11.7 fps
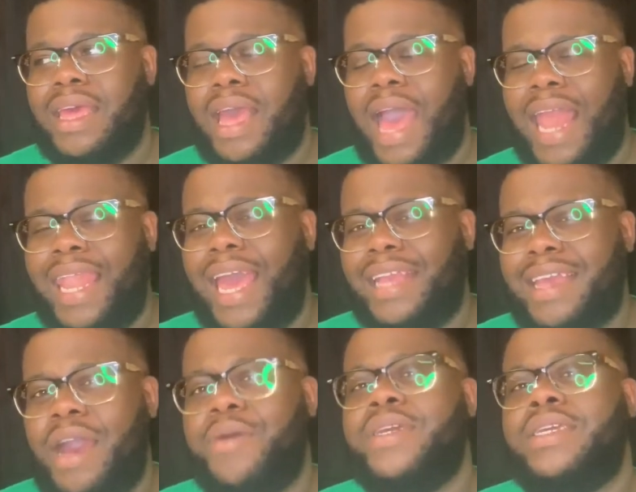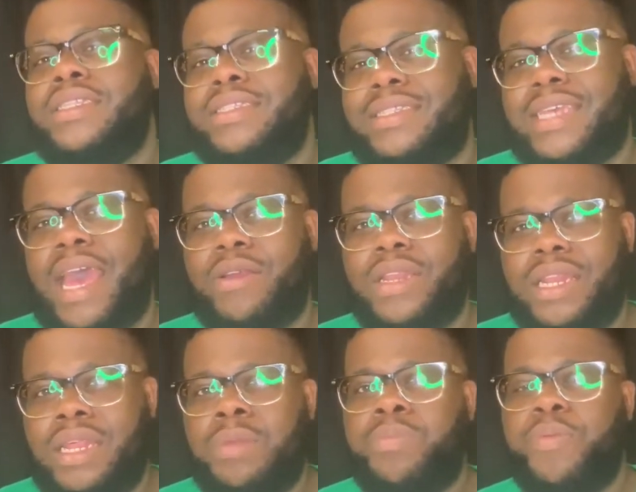I liked how it sounded,
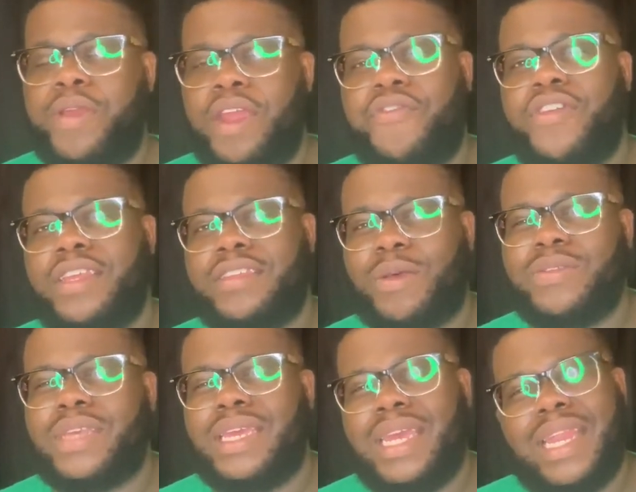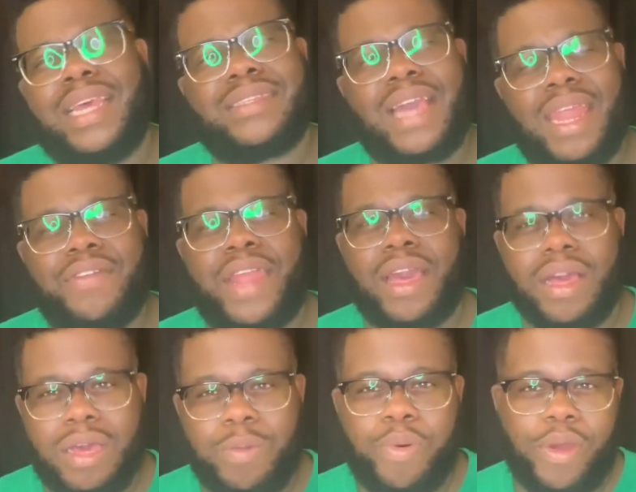and preparing for this, I was like, yeah, that's kind of like a
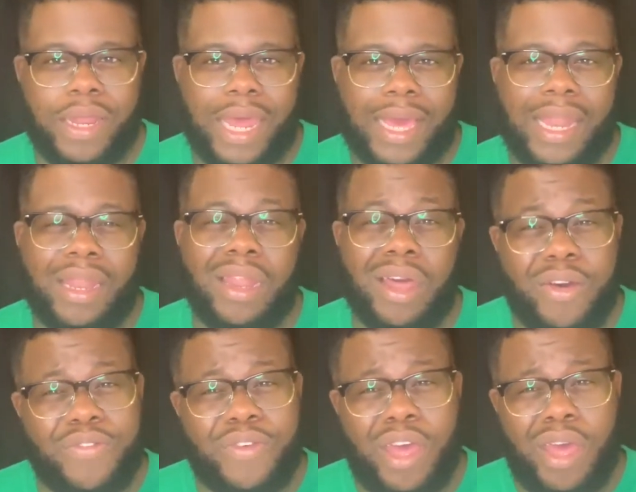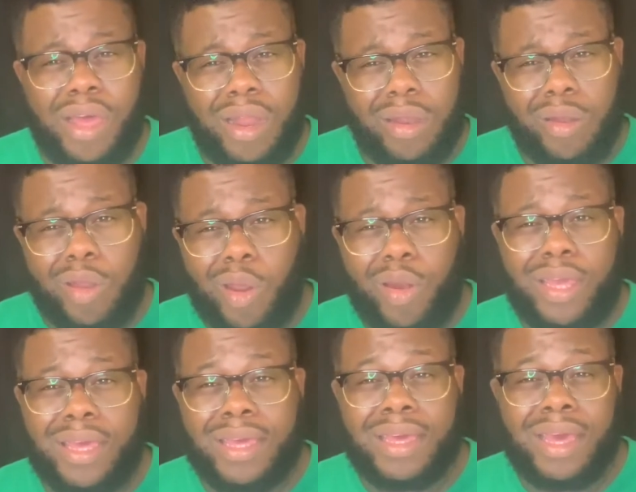good point. Like, I love
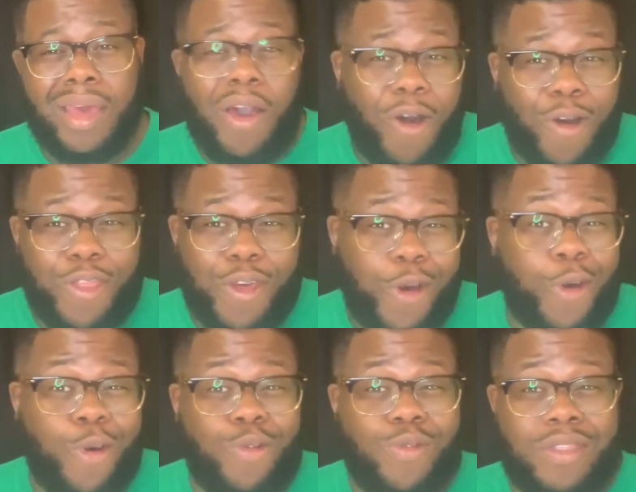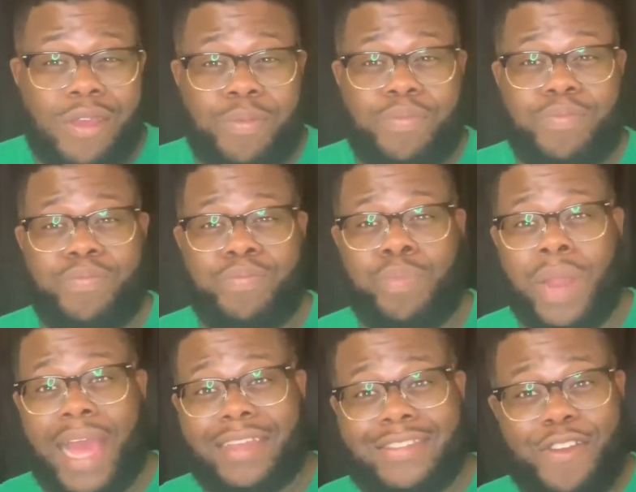learning, although the
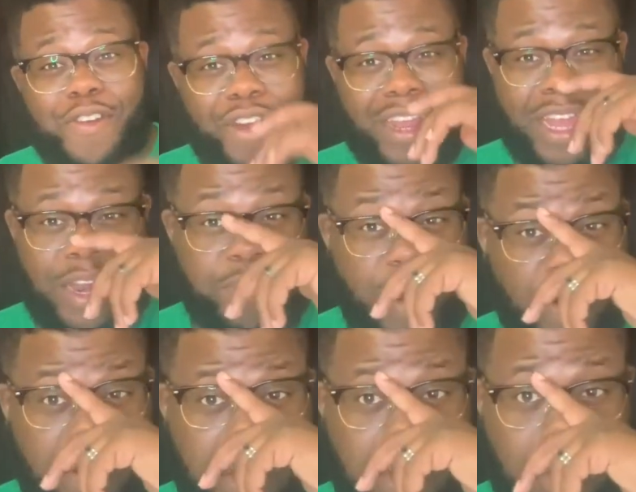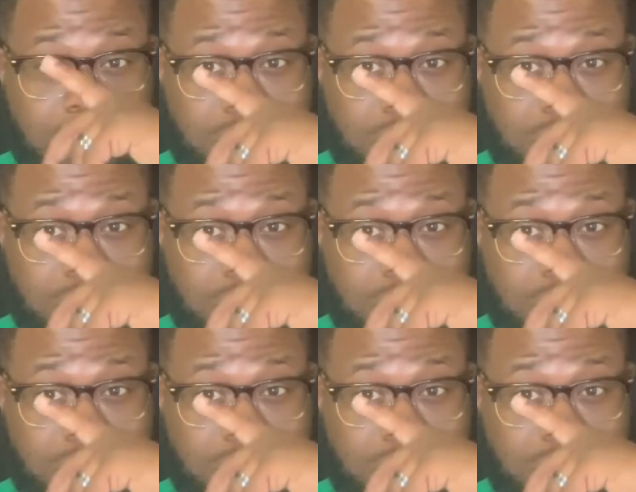Black story in America